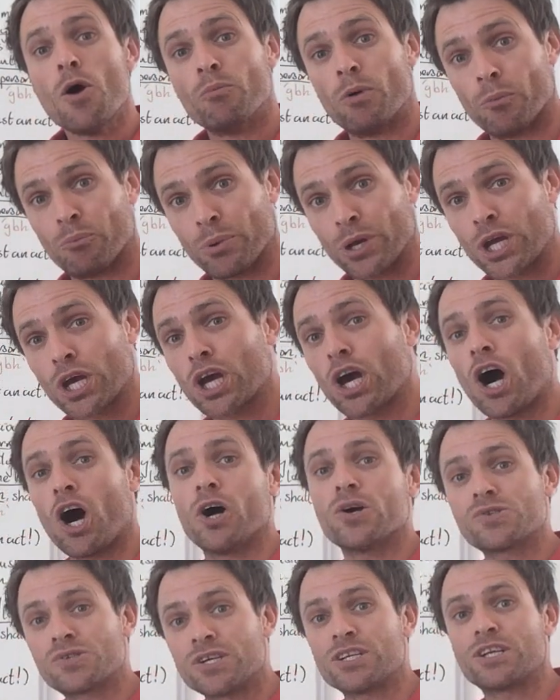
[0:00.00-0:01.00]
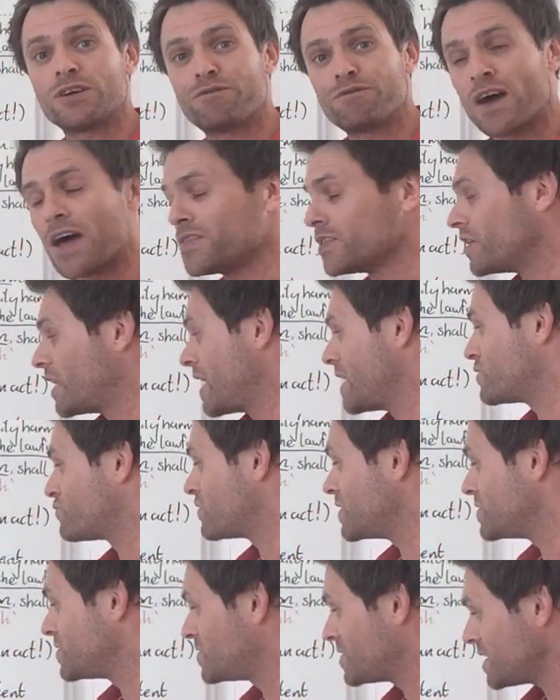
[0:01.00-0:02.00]
But because the defendant
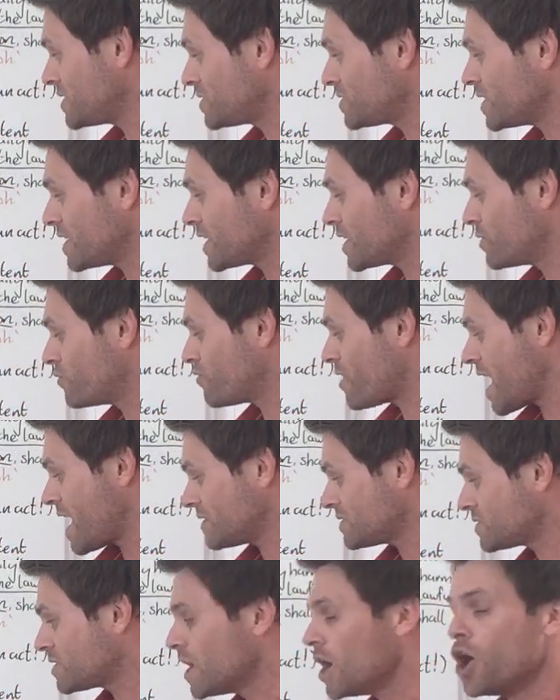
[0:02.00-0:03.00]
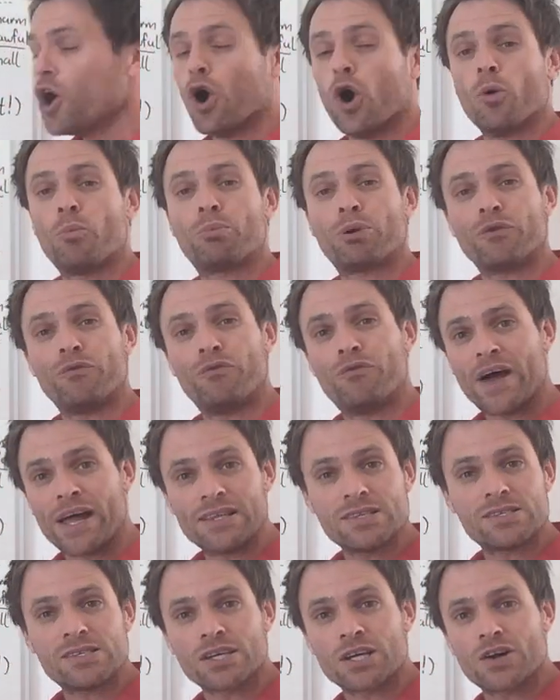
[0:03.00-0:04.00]
is resisting arrest or
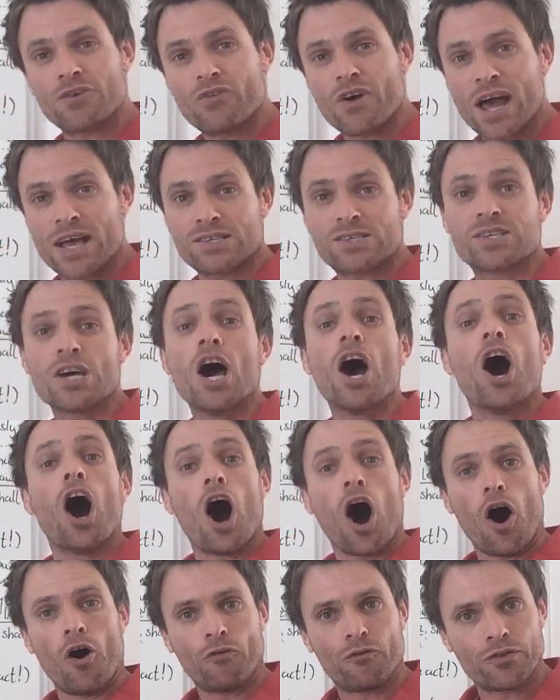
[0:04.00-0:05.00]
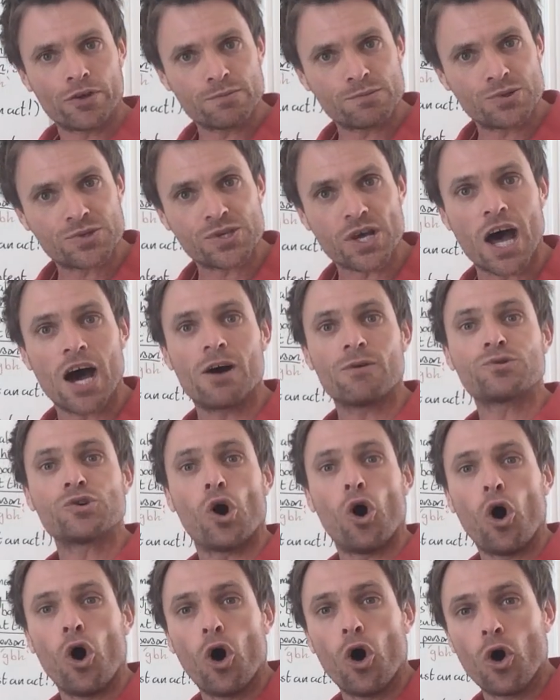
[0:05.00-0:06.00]
preventing arrest of themselves
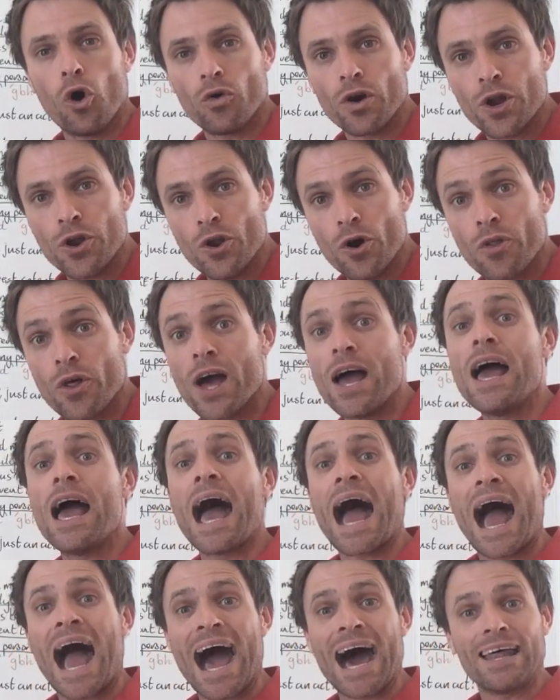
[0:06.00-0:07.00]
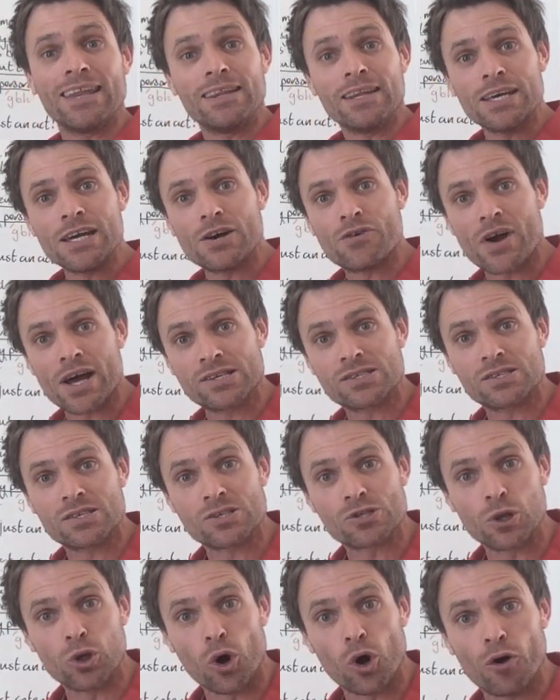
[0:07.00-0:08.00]
or another, and the arrest
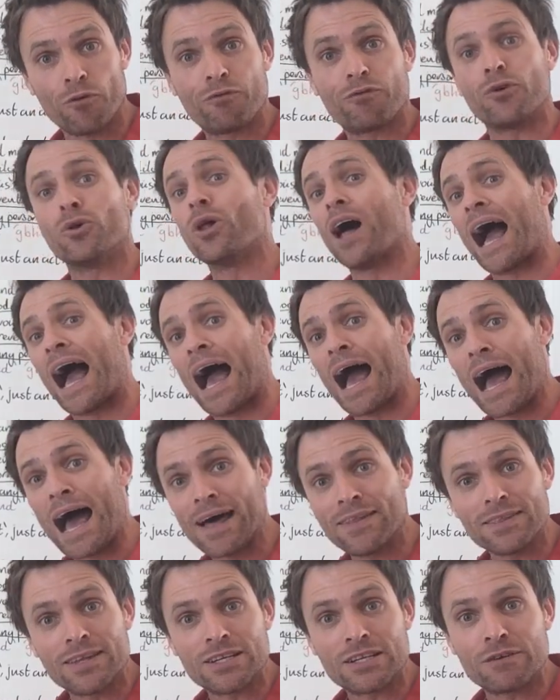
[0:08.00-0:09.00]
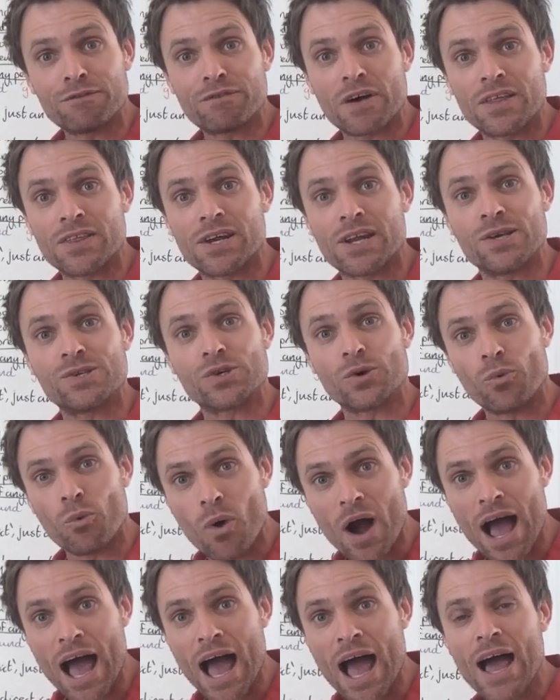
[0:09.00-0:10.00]
is lawful and the defendant is
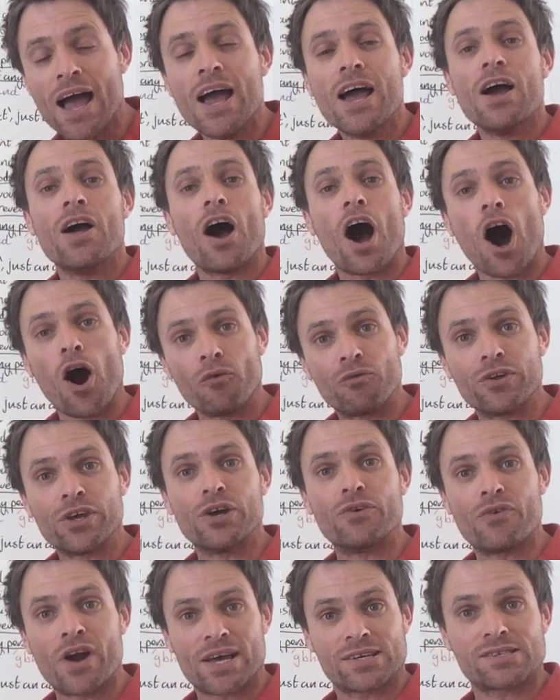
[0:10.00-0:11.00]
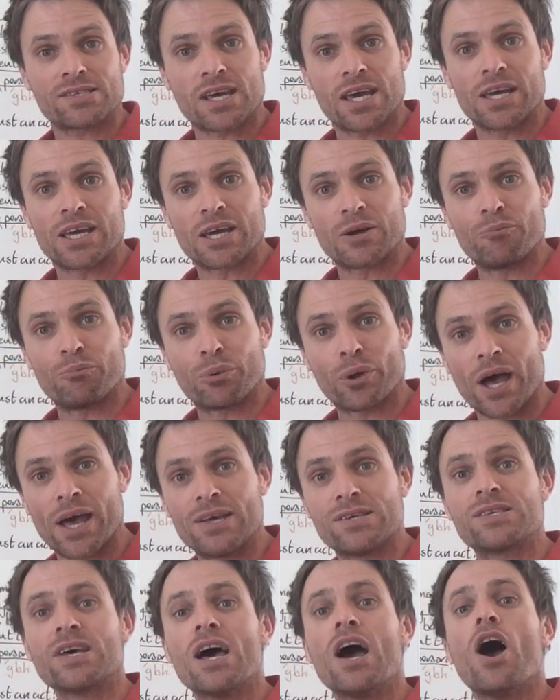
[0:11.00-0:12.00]
aware of the arrest taking
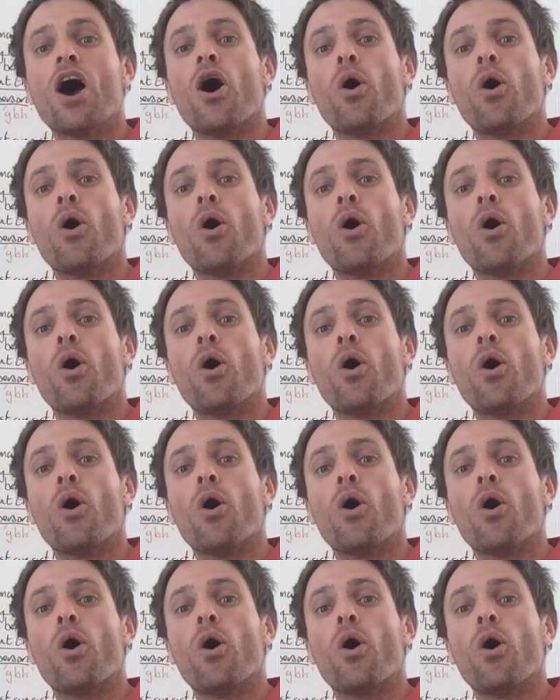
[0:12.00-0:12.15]
place,